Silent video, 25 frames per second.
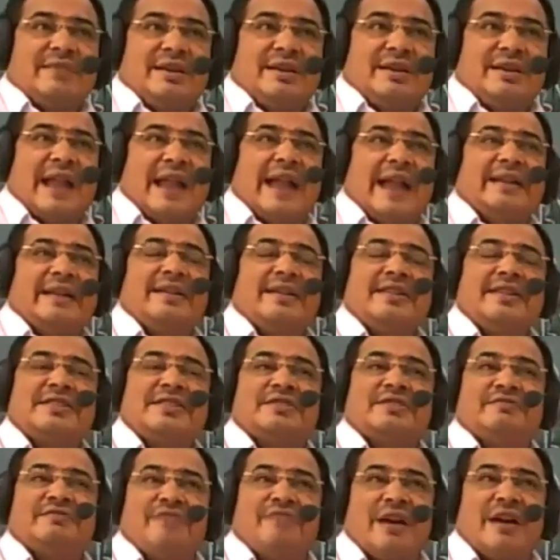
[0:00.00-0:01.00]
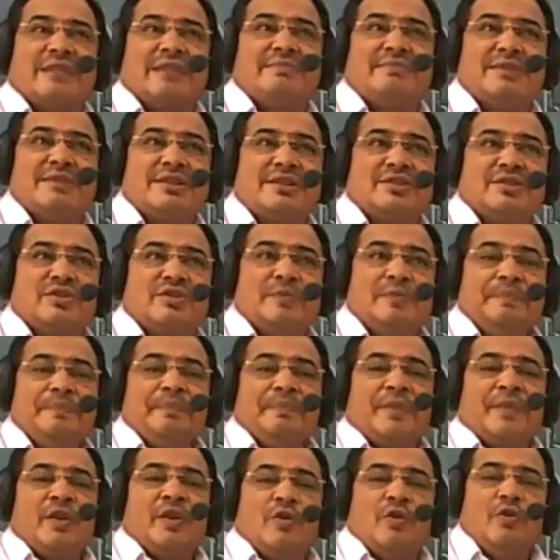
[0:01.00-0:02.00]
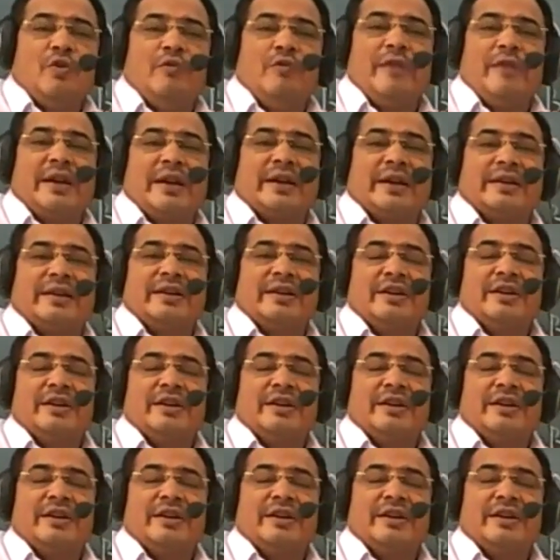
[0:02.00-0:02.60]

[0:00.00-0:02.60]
landless farmers who were